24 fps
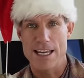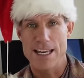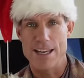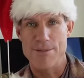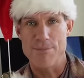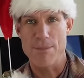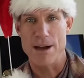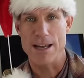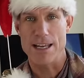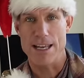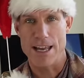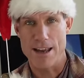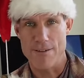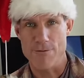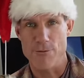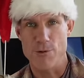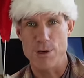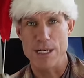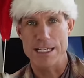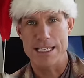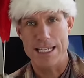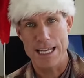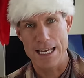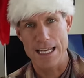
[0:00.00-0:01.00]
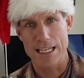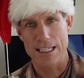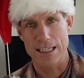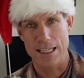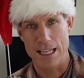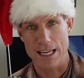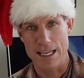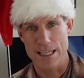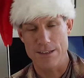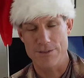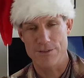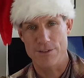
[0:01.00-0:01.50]
in my everyday
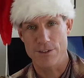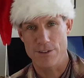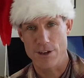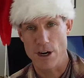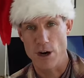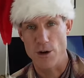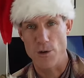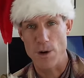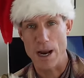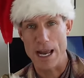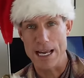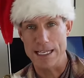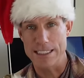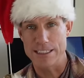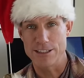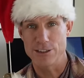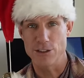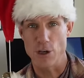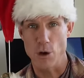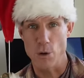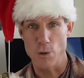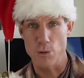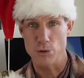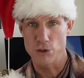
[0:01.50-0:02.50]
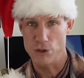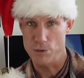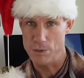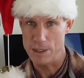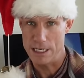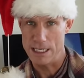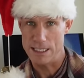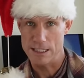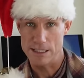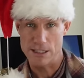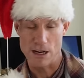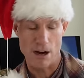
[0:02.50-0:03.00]
life. All right, so should we
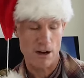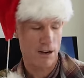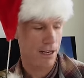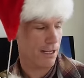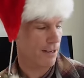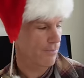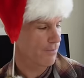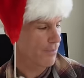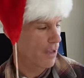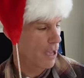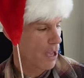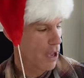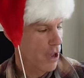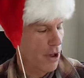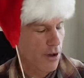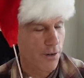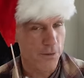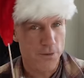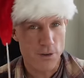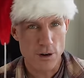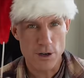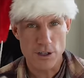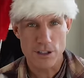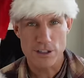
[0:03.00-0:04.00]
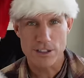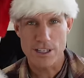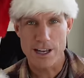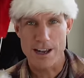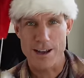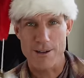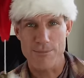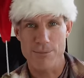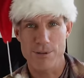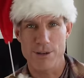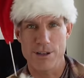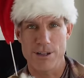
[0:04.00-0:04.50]
get started? First
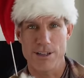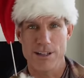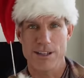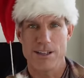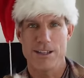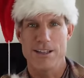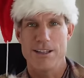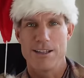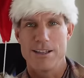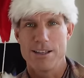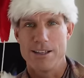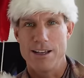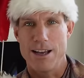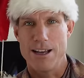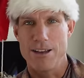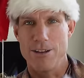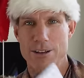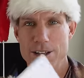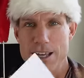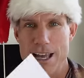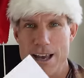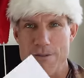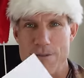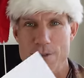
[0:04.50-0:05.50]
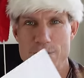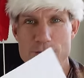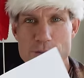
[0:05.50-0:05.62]
up, I only have a